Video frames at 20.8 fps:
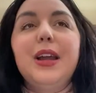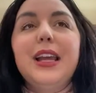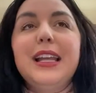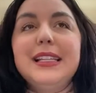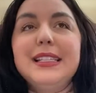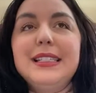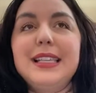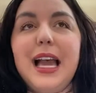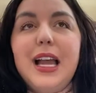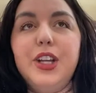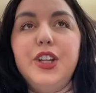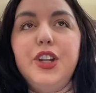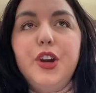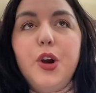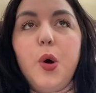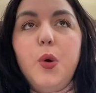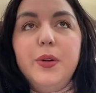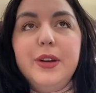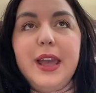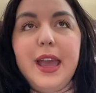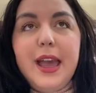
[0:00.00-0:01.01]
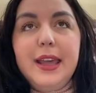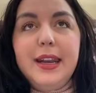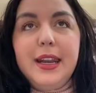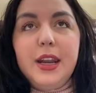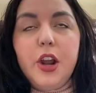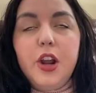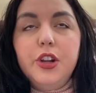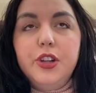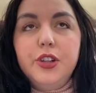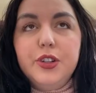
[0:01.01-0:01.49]
inside your own head
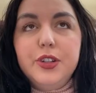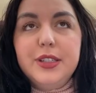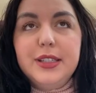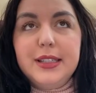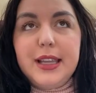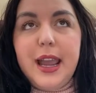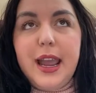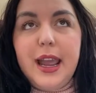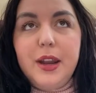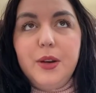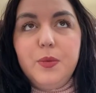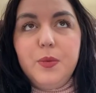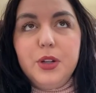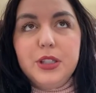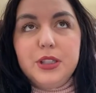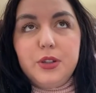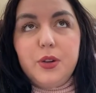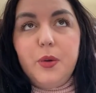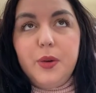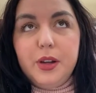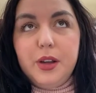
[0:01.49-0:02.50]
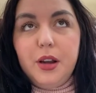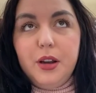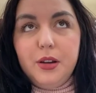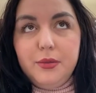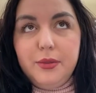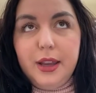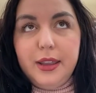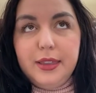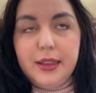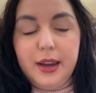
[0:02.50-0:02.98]
and understand what's going
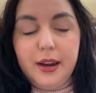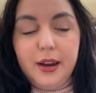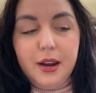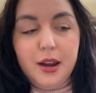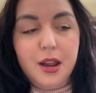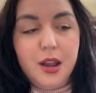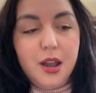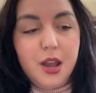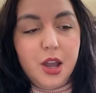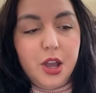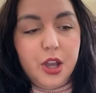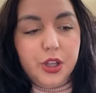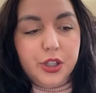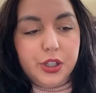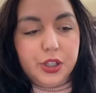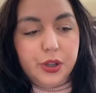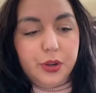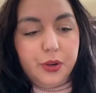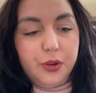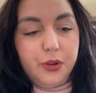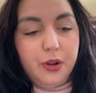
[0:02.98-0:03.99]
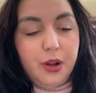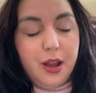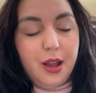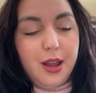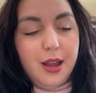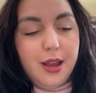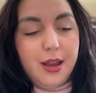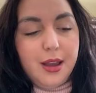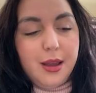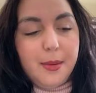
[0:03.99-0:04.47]
on right there. So
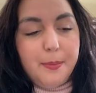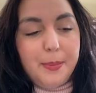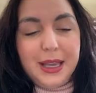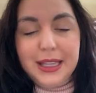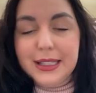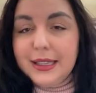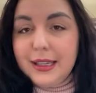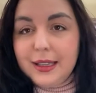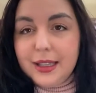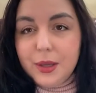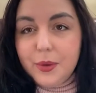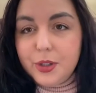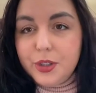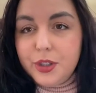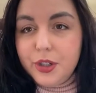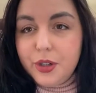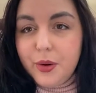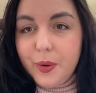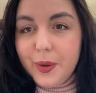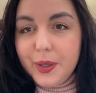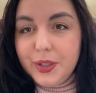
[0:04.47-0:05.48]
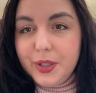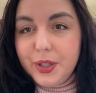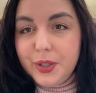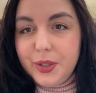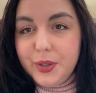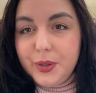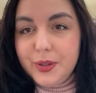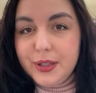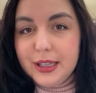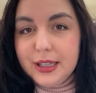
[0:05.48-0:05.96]
basically what you're going to
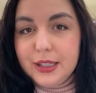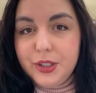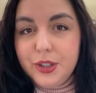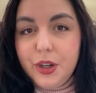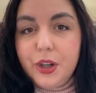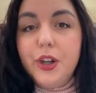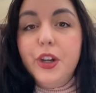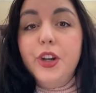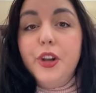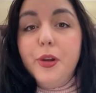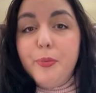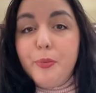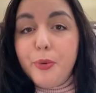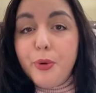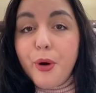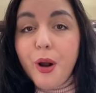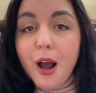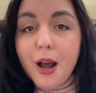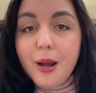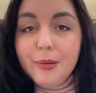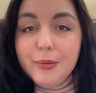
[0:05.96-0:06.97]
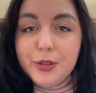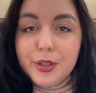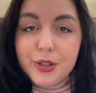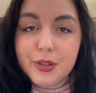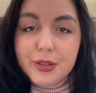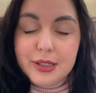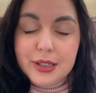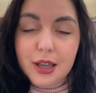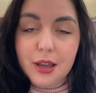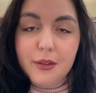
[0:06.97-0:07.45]
do is you're going to prompt
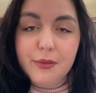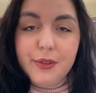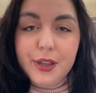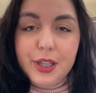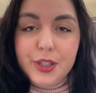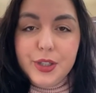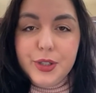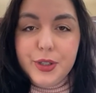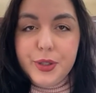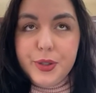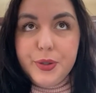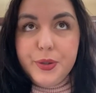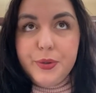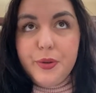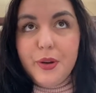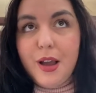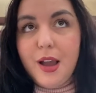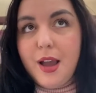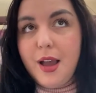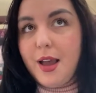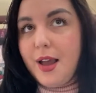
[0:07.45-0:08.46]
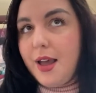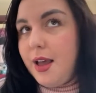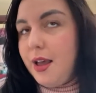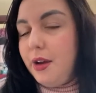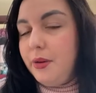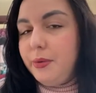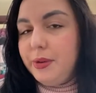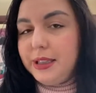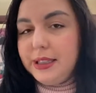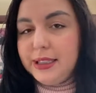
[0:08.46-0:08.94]
yourself into
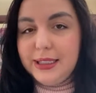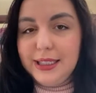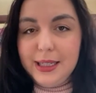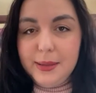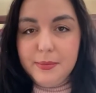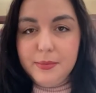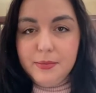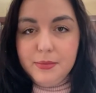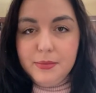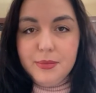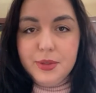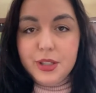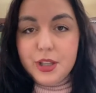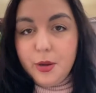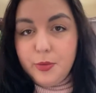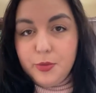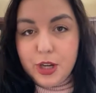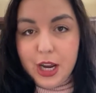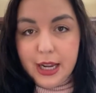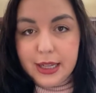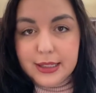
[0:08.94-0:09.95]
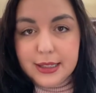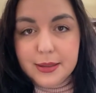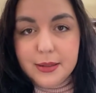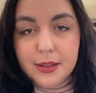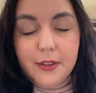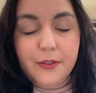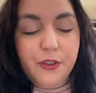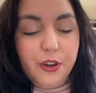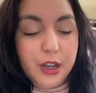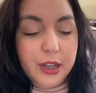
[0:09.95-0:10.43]
really deep subjects.
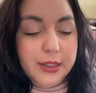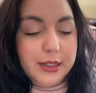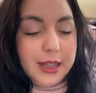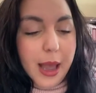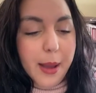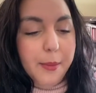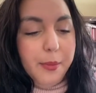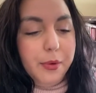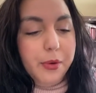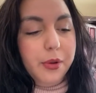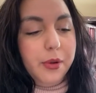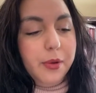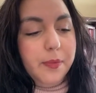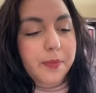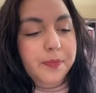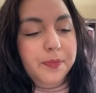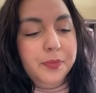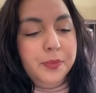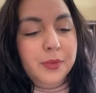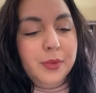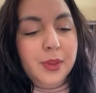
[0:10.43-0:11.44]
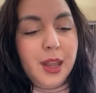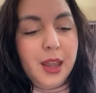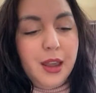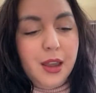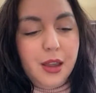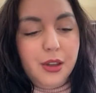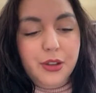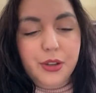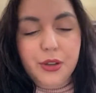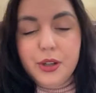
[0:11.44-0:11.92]
For example,
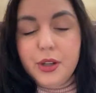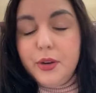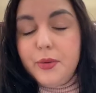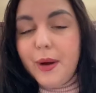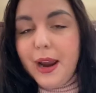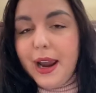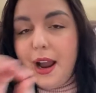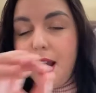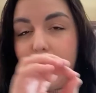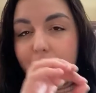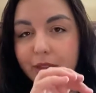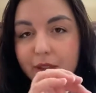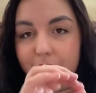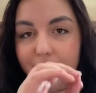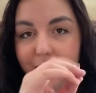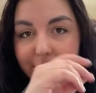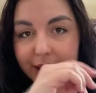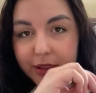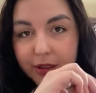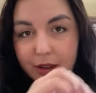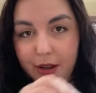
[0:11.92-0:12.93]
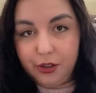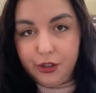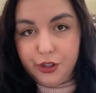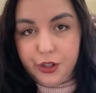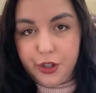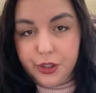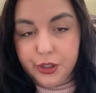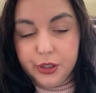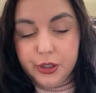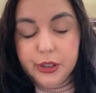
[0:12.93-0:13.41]
you could write in the
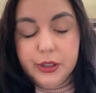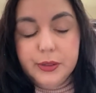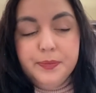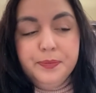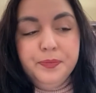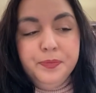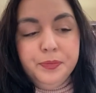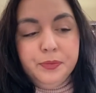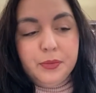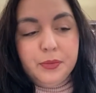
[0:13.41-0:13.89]
journal,